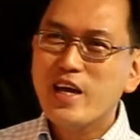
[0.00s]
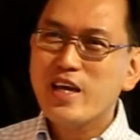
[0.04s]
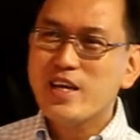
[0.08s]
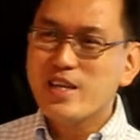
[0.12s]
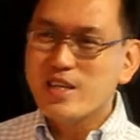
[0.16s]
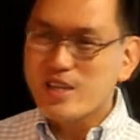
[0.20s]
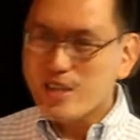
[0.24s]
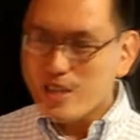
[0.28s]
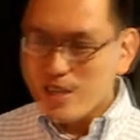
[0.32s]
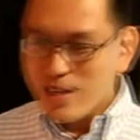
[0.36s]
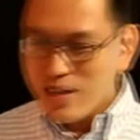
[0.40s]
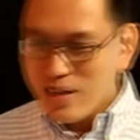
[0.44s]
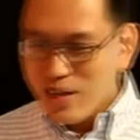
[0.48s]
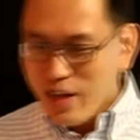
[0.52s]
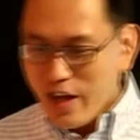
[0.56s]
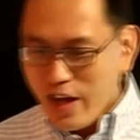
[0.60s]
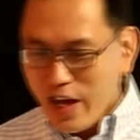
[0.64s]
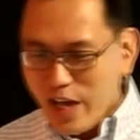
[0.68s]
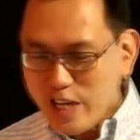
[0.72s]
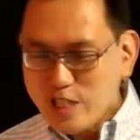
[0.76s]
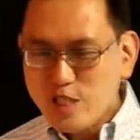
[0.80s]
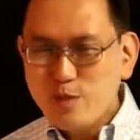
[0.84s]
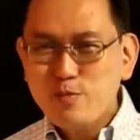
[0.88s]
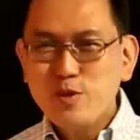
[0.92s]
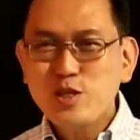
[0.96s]
there in an
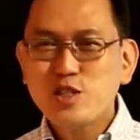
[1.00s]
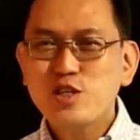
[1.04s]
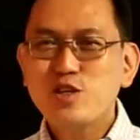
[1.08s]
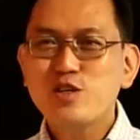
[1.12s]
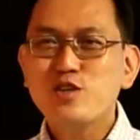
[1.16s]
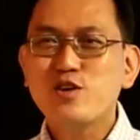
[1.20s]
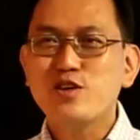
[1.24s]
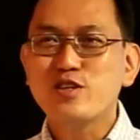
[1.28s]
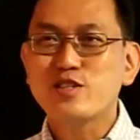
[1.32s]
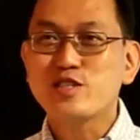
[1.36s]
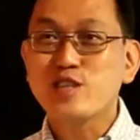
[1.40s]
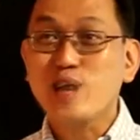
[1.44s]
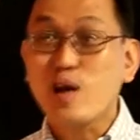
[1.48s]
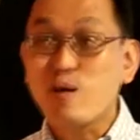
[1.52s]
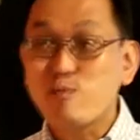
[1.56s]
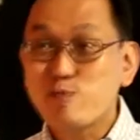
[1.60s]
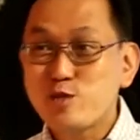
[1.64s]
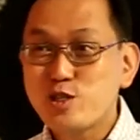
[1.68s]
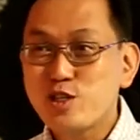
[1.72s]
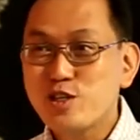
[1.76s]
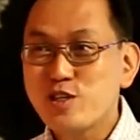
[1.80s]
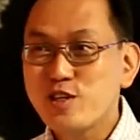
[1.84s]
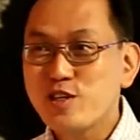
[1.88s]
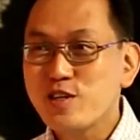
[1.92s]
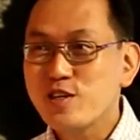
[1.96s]
exhibition on
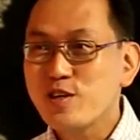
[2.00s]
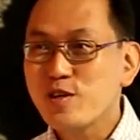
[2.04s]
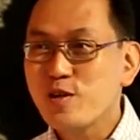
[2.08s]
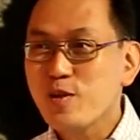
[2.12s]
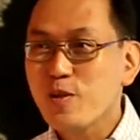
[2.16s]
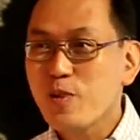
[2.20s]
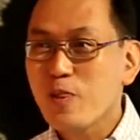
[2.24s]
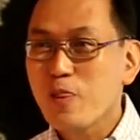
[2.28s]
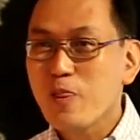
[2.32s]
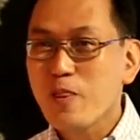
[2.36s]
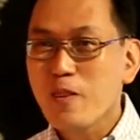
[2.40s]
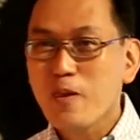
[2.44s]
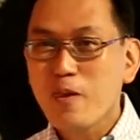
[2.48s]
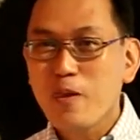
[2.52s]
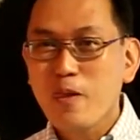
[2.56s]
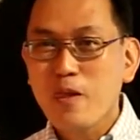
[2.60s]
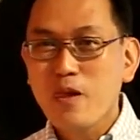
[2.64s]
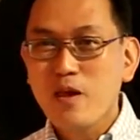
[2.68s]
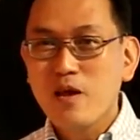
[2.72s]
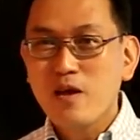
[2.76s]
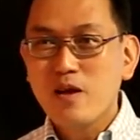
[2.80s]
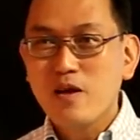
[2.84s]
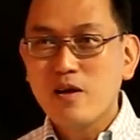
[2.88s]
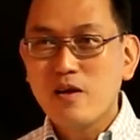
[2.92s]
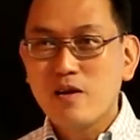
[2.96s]
sculpture,
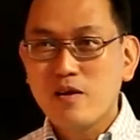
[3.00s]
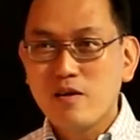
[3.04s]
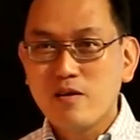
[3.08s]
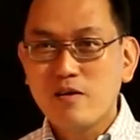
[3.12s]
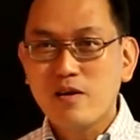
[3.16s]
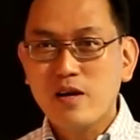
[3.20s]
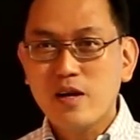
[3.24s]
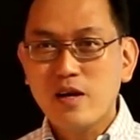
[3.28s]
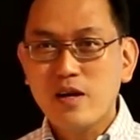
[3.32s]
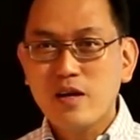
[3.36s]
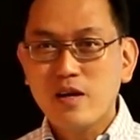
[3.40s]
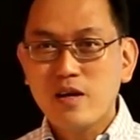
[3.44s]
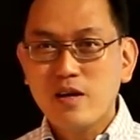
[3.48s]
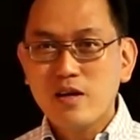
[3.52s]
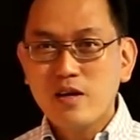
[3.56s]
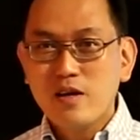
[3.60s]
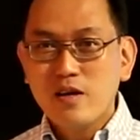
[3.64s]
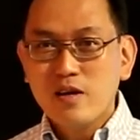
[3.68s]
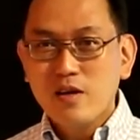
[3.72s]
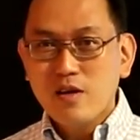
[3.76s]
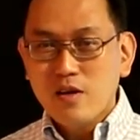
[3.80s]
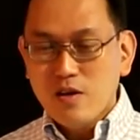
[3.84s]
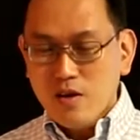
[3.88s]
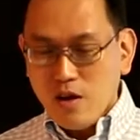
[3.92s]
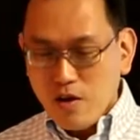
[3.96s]
right?
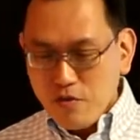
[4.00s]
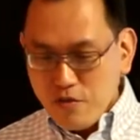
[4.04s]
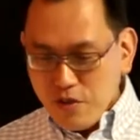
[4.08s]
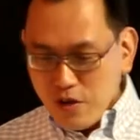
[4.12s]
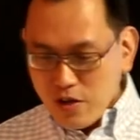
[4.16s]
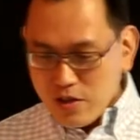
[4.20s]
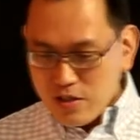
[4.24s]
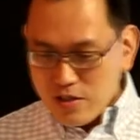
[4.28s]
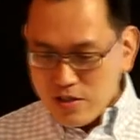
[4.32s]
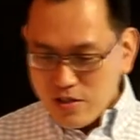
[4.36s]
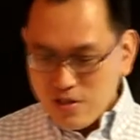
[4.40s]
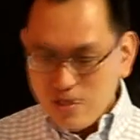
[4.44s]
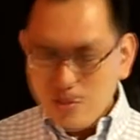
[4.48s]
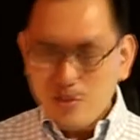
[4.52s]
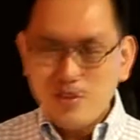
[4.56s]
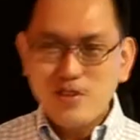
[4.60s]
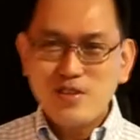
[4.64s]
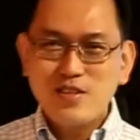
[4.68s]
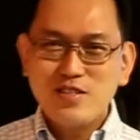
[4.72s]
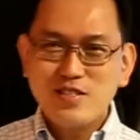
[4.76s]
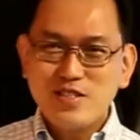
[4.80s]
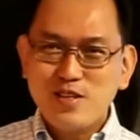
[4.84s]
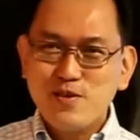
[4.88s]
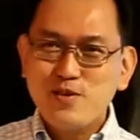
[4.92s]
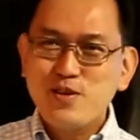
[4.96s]
Of course,
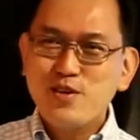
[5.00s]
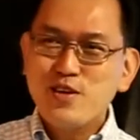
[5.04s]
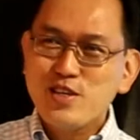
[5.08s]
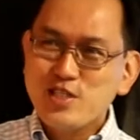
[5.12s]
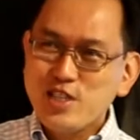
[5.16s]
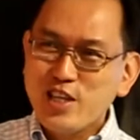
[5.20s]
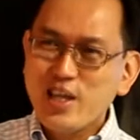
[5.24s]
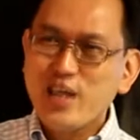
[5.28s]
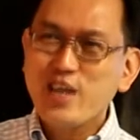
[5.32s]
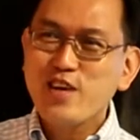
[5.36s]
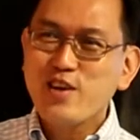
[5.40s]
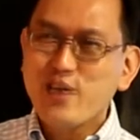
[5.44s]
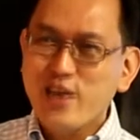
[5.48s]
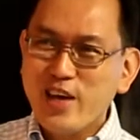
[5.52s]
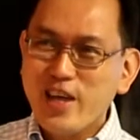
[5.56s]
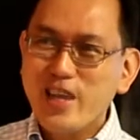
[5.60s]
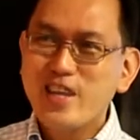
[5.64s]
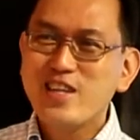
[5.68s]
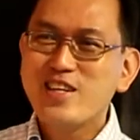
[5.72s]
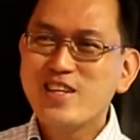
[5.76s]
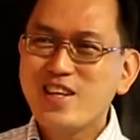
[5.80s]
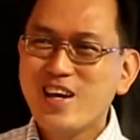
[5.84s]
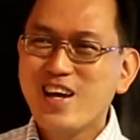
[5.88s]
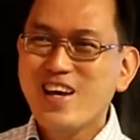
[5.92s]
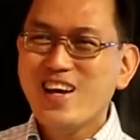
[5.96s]
some of you are shaking your
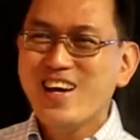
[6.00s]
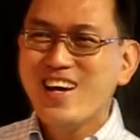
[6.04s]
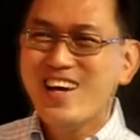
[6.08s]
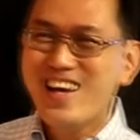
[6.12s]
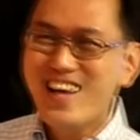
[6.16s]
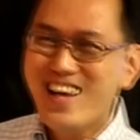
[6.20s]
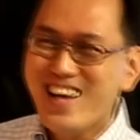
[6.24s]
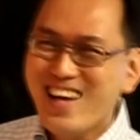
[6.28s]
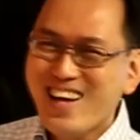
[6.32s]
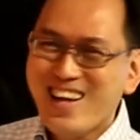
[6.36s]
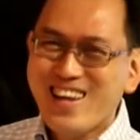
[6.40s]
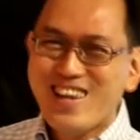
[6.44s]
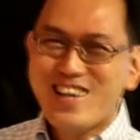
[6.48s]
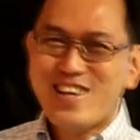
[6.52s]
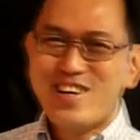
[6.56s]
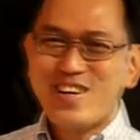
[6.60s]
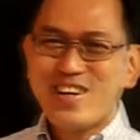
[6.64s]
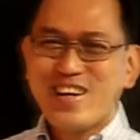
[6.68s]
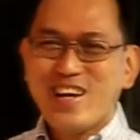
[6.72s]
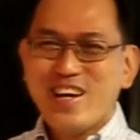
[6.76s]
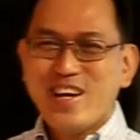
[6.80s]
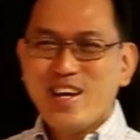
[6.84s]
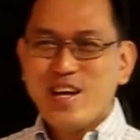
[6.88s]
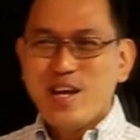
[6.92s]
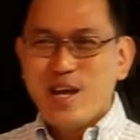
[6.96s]
head,
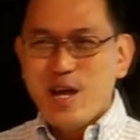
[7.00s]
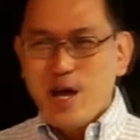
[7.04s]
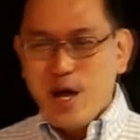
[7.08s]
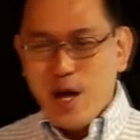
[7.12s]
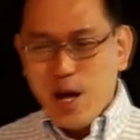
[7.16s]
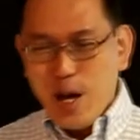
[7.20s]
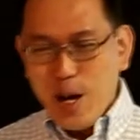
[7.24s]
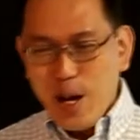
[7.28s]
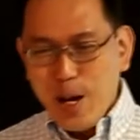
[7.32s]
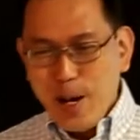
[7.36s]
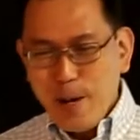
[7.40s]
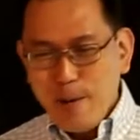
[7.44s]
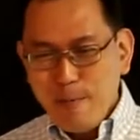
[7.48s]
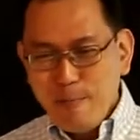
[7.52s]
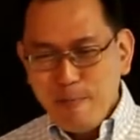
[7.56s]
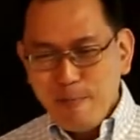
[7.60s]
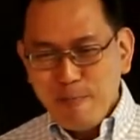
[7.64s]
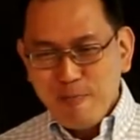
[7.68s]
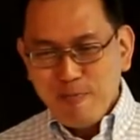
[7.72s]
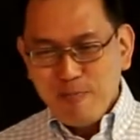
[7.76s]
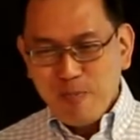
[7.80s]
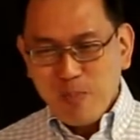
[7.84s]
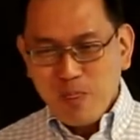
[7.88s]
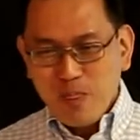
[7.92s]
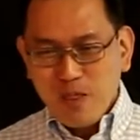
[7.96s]
okay?
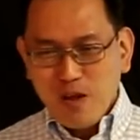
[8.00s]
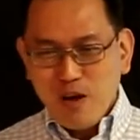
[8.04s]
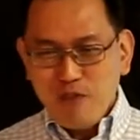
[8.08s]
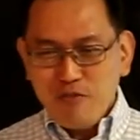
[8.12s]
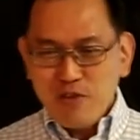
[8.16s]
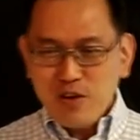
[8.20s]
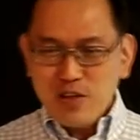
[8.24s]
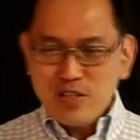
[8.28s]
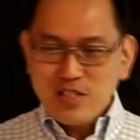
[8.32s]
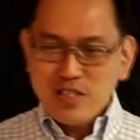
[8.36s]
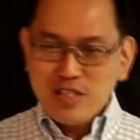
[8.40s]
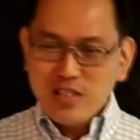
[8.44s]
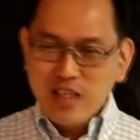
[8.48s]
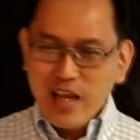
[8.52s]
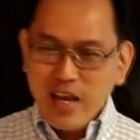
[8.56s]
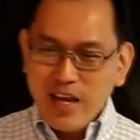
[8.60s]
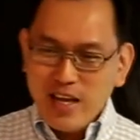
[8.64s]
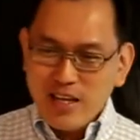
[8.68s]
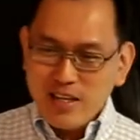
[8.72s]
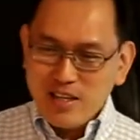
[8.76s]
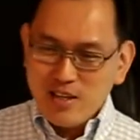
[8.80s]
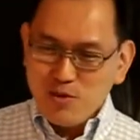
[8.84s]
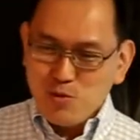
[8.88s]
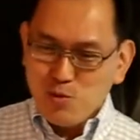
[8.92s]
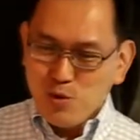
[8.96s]
Of course,
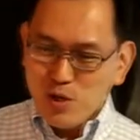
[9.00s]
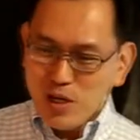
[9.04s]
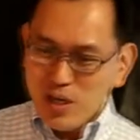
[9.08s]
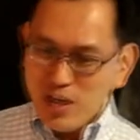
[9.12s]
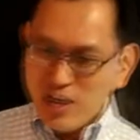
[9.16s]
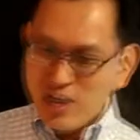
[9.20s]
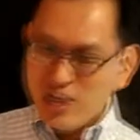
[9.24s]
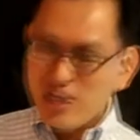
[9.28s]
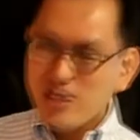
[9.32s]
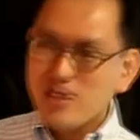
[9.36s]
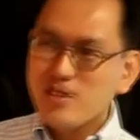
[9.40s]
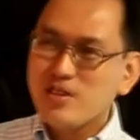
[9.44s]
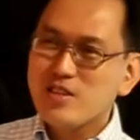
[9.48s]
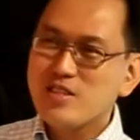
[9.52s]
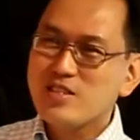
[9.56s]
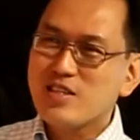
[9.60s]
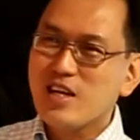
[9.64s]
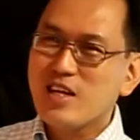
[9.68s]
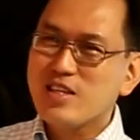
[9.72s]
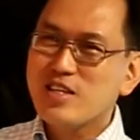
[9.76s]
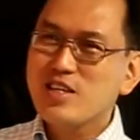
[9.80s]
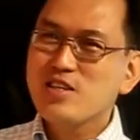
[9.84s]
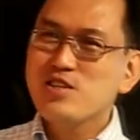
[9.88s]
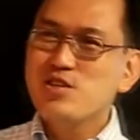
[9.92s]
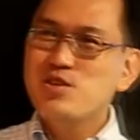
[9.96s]
that work, is
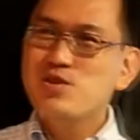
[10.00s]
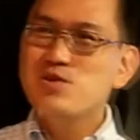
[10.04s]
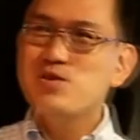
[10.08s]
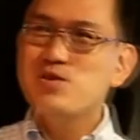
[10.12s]
nothing